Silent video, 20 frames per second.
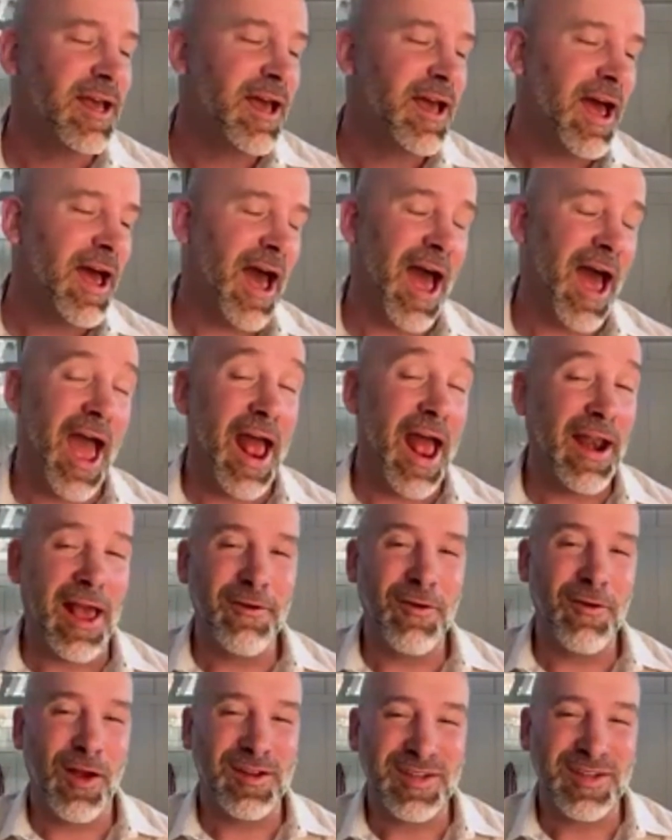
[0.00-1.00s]
And
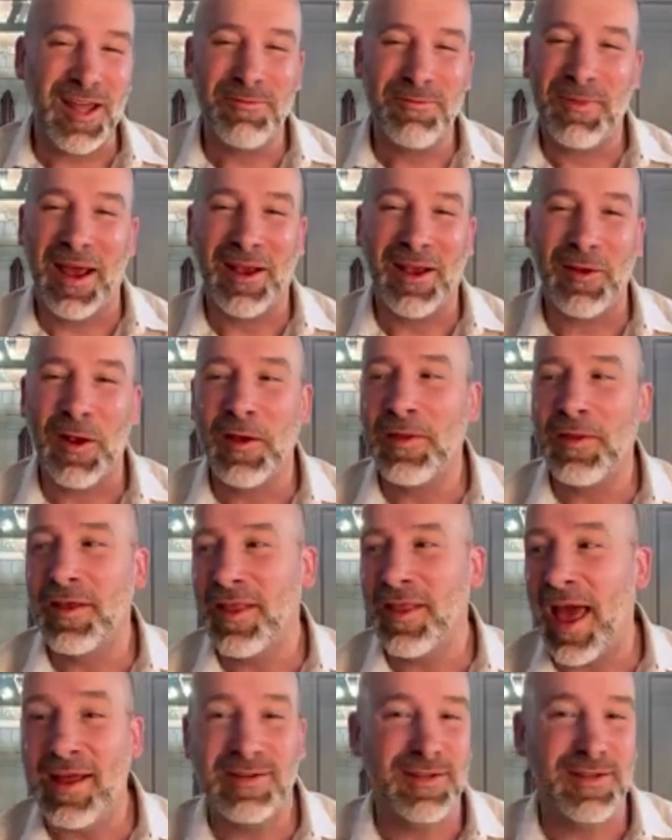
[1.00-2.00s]
I've always said in my career the
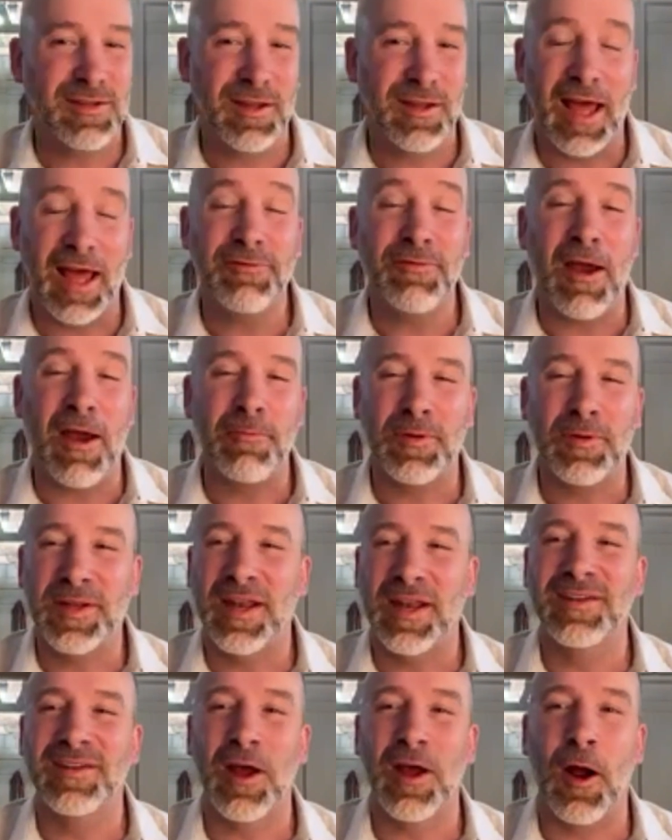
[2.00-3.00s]
last
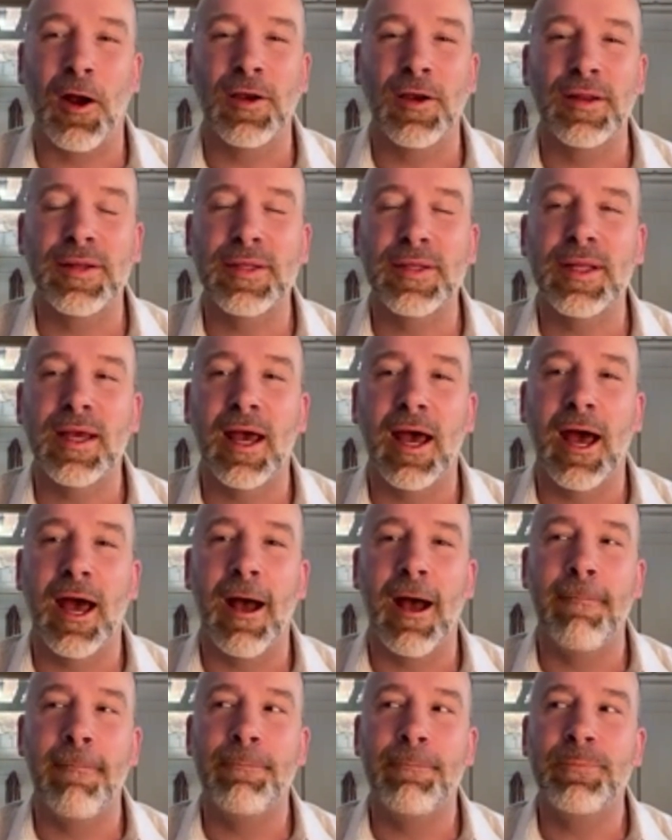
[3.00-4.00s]
5% is the hardest.
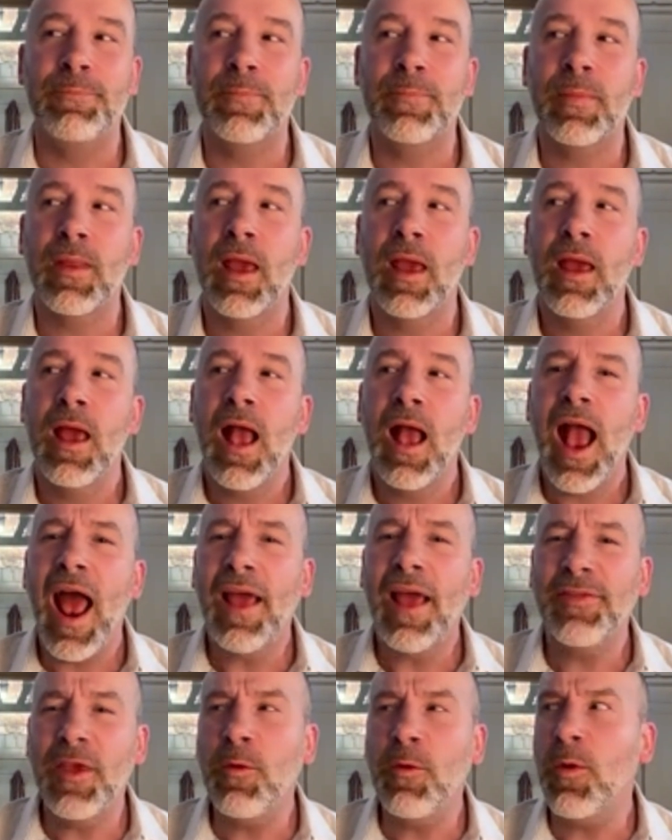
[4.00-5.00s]

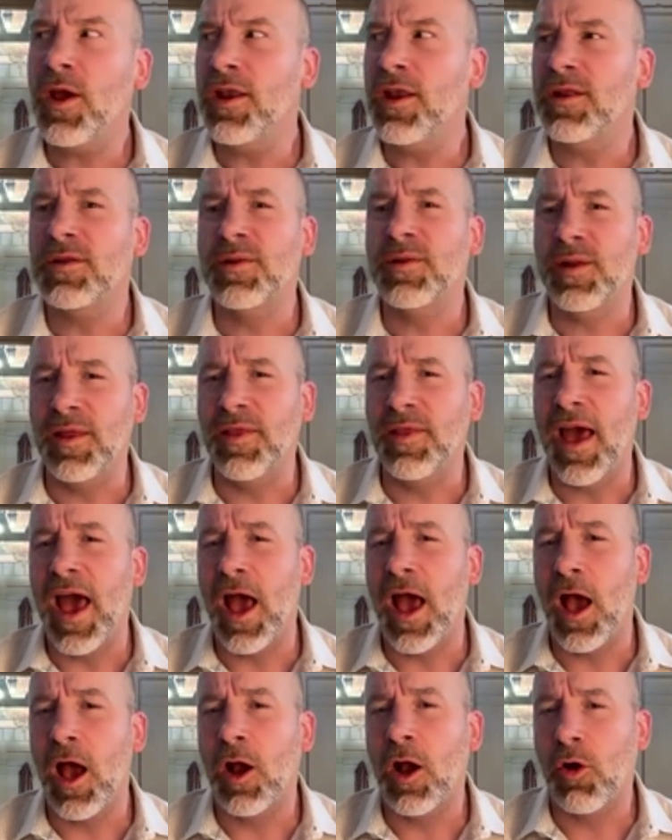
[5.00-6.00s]
I think we're going to see
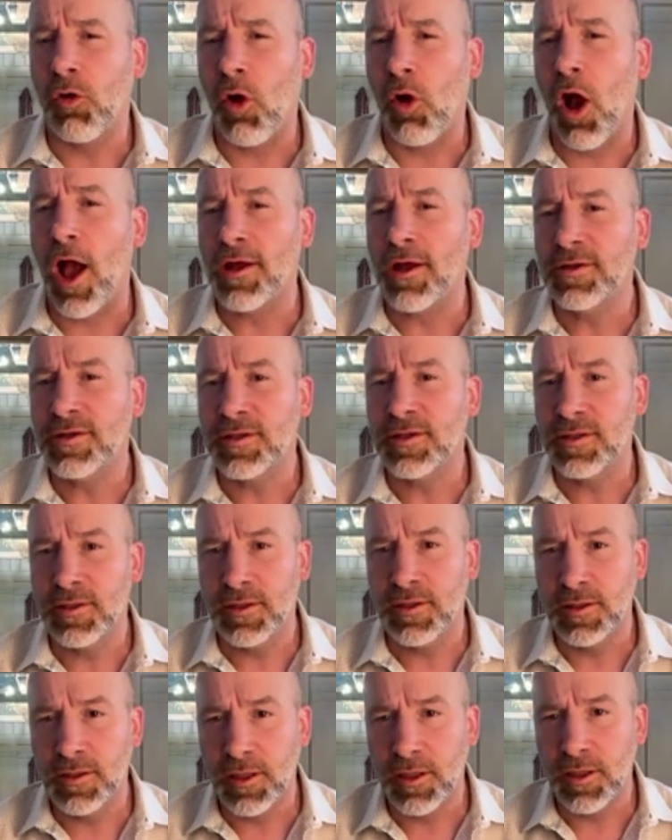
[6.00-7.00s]
that across
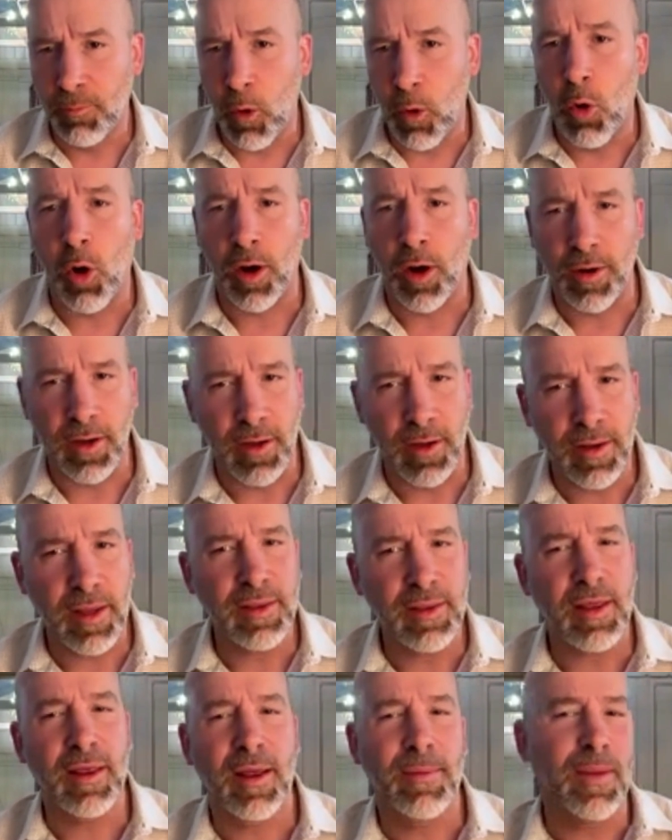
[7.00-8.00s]
the board.
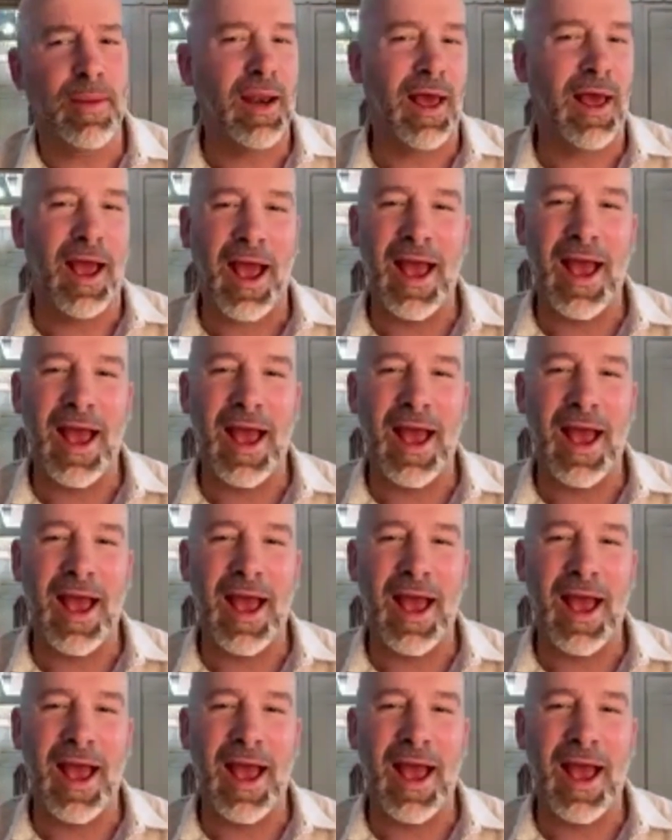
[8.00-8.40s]
I mean,